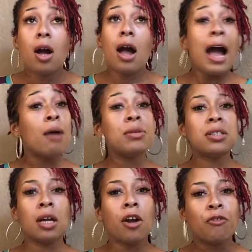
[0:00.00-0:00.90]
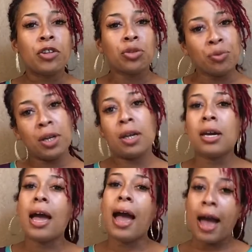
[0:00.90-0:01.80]
I was there for 3
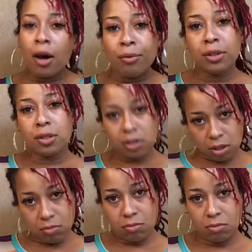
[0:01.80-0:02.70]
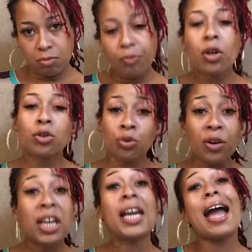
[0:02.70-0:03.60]
hours.
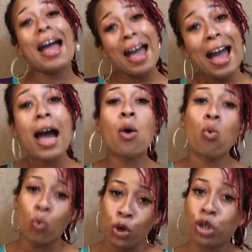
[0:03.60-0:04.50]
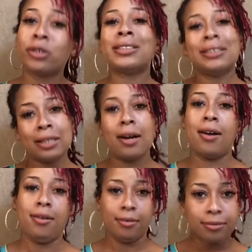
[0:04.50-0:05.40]
3 hours.
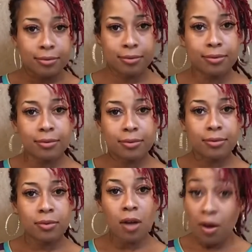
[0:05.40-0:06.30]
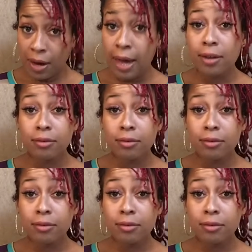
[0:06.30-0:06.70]
Okay.